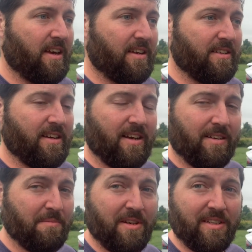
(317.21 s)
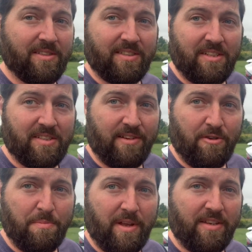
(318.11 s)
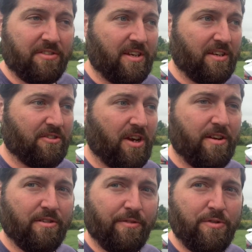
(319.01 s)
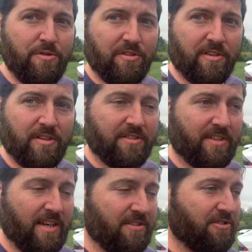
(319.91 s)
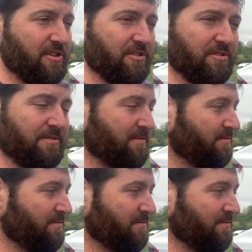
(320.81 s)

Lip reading: And I'm going to insist they replace the entire diffuser, because that is just...